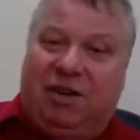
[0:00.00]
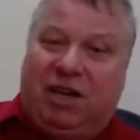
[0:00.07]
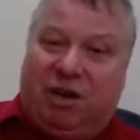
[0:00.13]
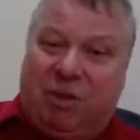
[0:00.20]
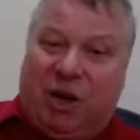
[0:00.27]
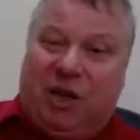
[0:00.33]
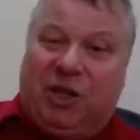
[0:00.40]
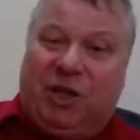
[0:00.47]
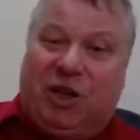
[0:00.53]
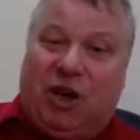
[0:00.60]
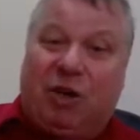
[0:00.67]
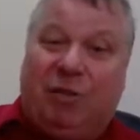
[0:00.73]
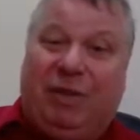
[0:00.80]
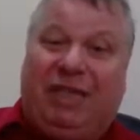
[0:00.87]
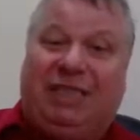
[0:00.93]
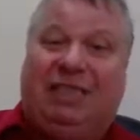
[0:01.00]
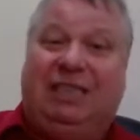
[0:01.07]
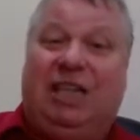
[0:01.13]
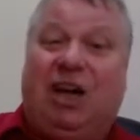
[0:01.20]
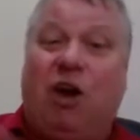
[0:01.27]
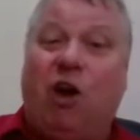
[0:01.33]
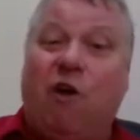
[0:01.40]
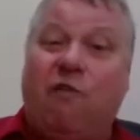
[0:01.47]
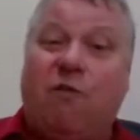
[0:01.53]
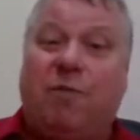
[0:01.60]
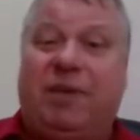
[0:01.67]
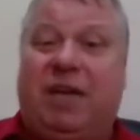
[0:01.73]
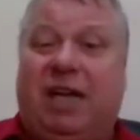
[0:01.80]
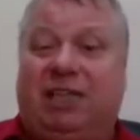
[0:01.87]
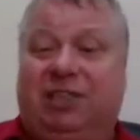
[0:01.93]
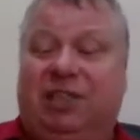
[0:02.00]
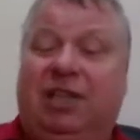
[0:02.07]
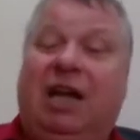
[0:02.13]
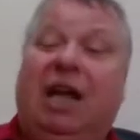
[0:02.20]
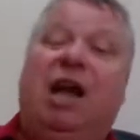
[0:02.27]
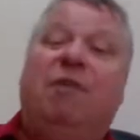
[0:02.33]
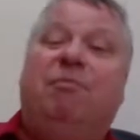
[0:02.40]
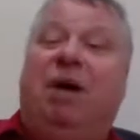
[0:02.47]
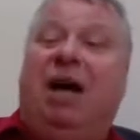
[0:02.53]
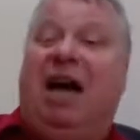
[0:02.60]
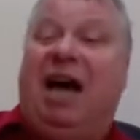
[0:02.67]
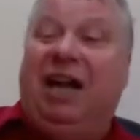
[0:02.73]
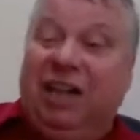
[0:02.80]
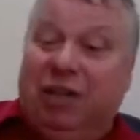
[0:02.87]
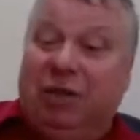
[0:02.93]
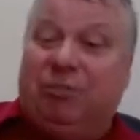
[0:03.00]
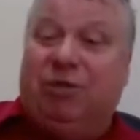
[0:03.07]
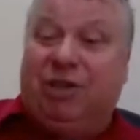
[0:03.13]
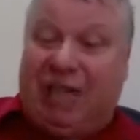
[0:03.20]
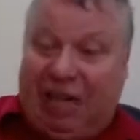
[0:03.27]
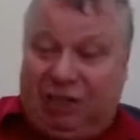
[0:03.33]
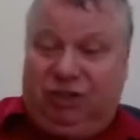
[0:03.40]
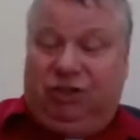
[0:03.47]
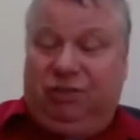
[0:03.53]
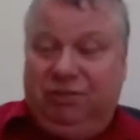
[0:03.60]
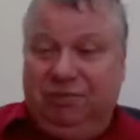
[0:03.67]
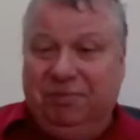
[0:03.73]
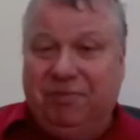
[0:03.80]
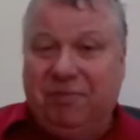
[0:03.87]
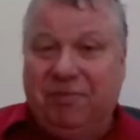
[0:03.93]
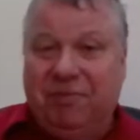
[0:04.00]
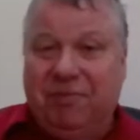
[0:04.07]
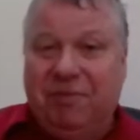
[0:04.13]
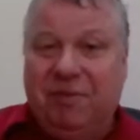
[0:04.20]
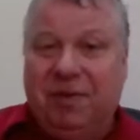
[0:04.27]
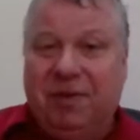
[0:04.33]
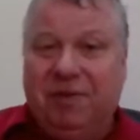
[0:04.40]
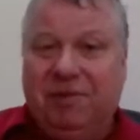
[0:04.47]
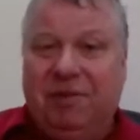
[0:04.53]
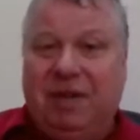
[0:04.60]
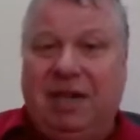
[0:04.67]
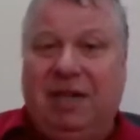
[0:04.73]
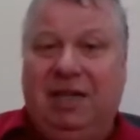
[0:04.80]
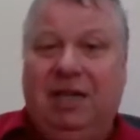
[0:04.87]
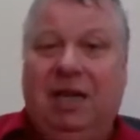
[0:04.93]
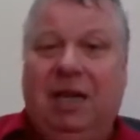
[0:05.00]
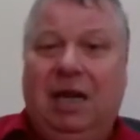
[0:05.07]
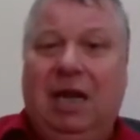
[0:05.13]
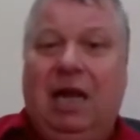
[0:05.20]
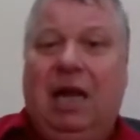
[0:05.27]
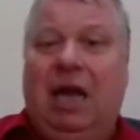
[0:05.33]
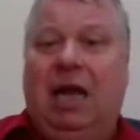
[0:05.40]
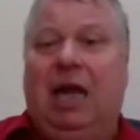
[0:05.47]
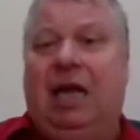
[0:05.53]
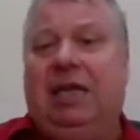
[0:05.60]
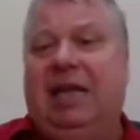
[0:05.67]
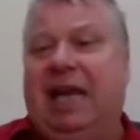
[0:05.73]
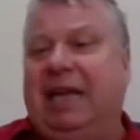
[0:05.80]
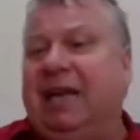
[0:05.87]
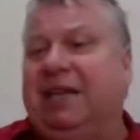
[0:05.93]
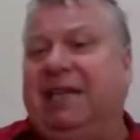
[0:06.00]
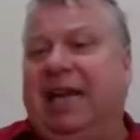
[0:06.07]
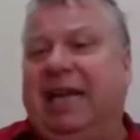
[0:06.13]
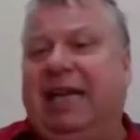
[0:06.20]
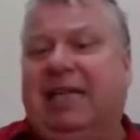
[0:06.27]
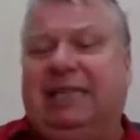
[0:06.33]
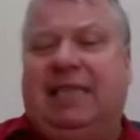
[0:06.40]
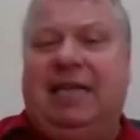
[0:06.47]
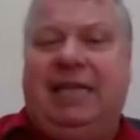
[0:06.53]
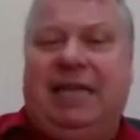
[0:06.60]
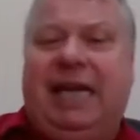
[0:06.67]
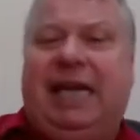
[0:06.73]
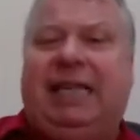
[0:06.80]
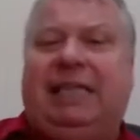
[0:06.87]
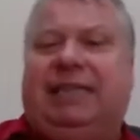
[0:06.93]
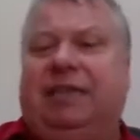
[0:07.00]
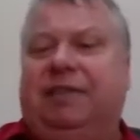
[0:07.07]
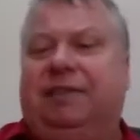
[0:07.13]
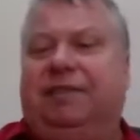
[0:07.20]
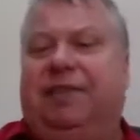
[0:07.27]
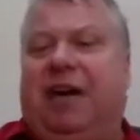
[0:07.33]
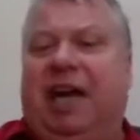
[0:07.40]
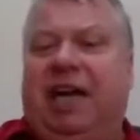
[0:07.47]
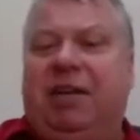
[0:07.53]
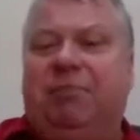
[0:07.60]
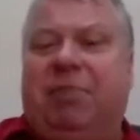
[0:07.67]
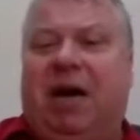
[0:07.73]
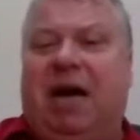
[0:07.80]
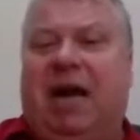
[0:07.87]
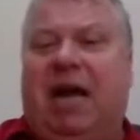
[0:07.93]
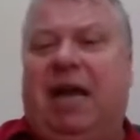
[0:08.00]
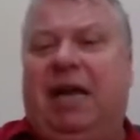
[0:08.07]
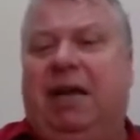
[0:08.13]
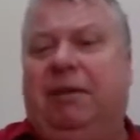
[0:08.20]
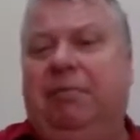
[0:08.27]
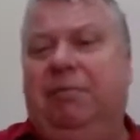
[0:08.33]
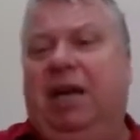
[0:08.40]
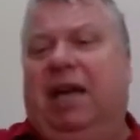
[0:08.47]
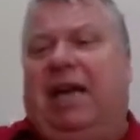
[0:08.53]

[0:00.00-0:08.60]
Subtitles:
command economies is not overproduction, but underproduction, right? The other thing is that needs are defined by